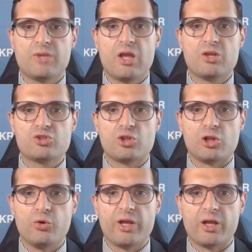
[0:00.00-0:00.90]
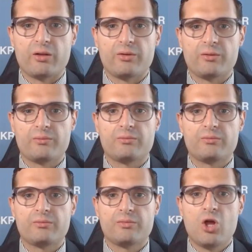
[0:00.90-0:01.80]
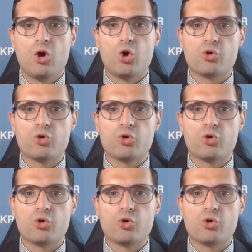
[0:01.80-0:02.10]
slowdown, or